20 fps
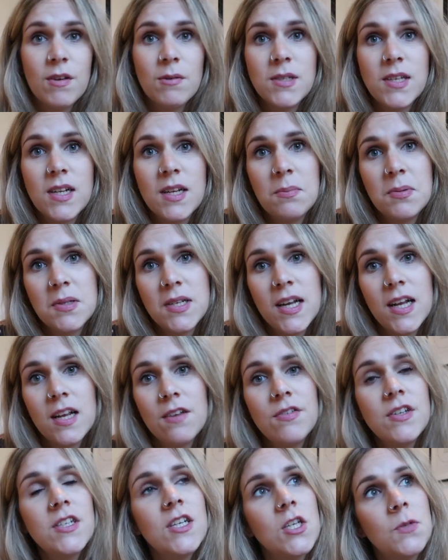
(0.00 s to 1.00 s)
there was any
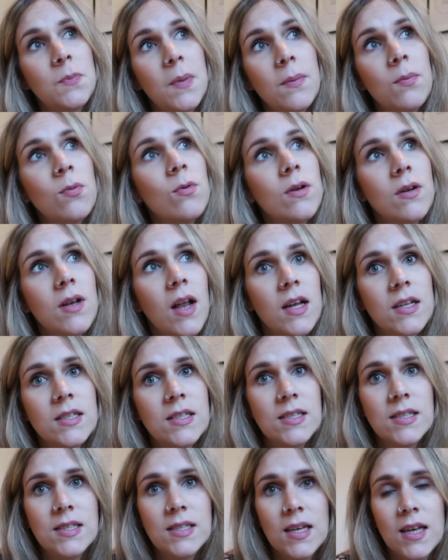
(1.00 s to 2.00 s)
particular videos people would like
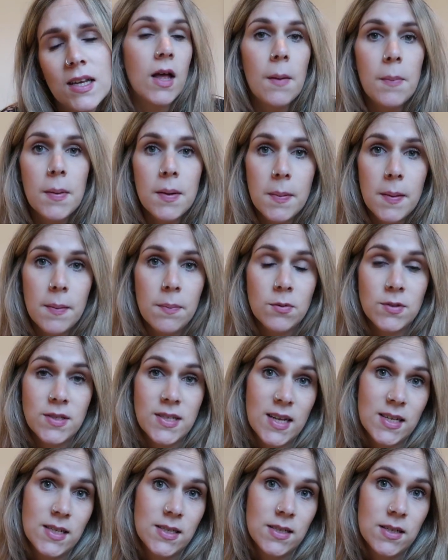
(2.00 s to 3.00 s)
to see. A couple of people
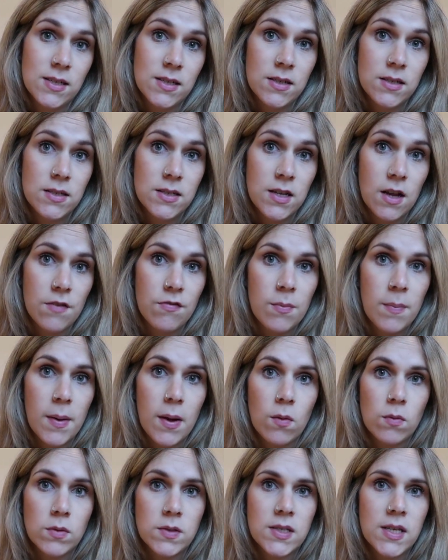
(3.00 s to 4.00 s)
said stuff
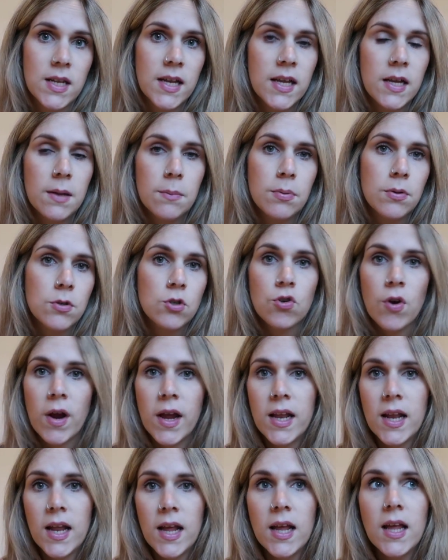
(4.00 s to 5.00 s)
about sleep
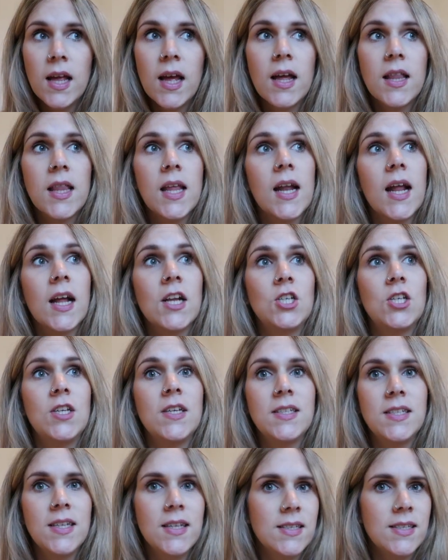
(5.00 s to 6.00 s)
training, and then
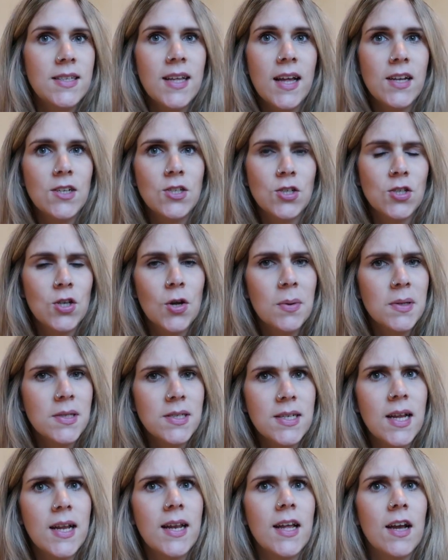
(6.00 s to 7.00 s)
actually since then, just
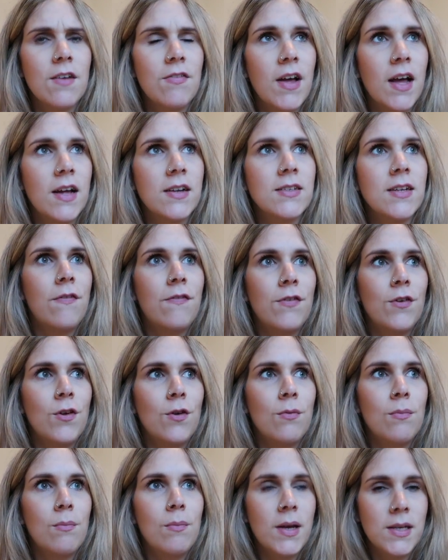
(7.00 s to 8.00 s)
coincidentally, I've had a
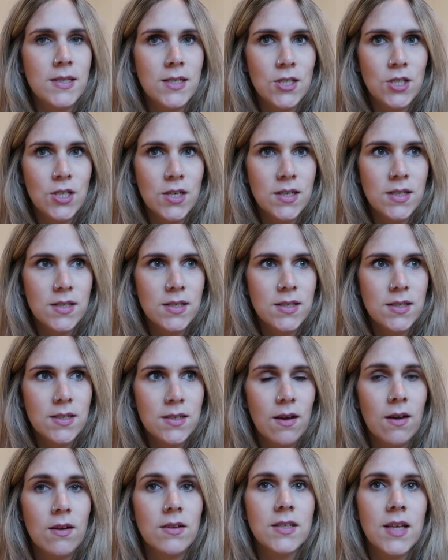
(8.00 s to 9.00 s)
few messages
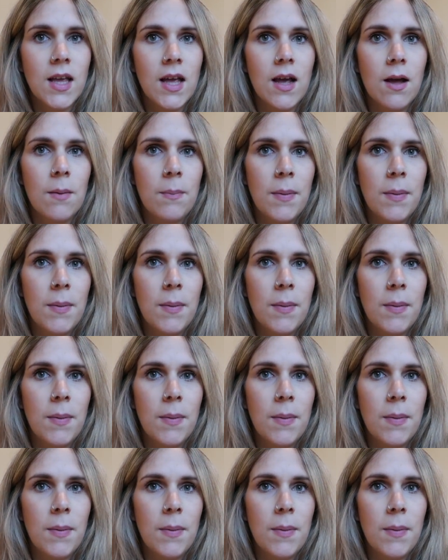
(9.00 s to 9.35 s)
asking